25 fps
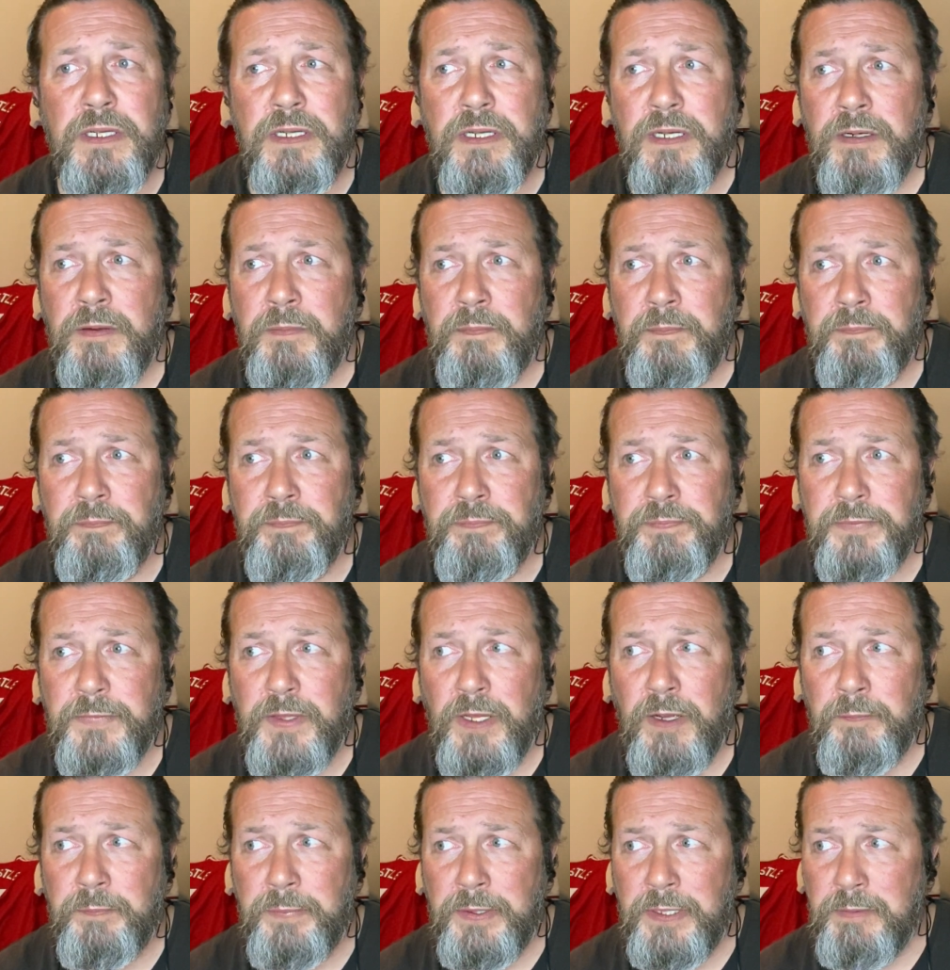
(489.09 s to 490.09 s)

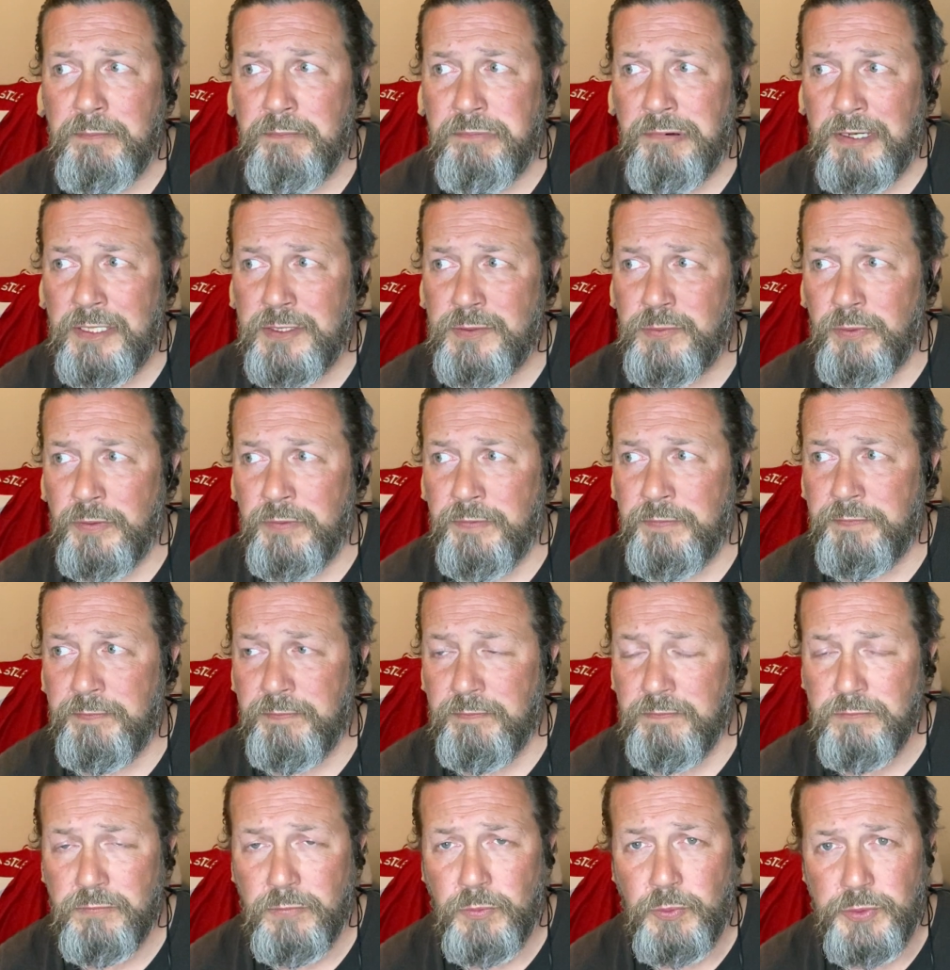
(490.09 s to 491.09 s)
I've been impressed with
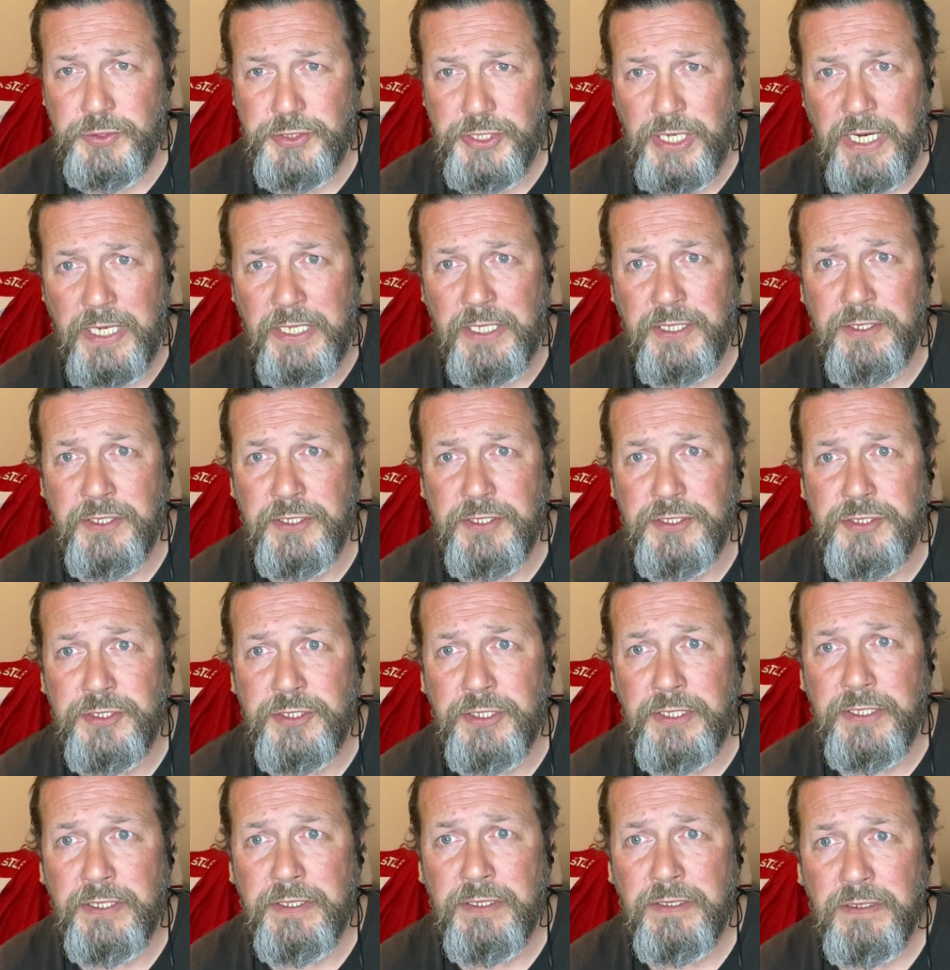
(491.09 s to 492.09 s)
Xhaka this
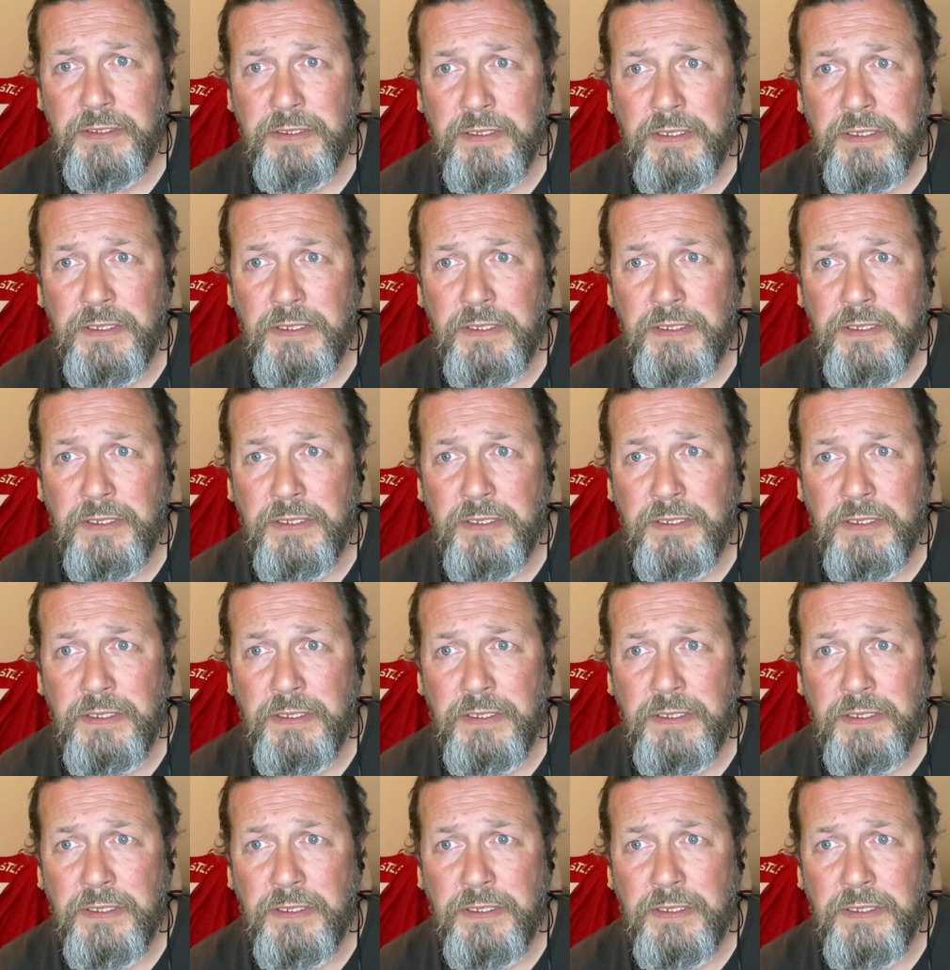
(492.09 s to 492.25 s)
year.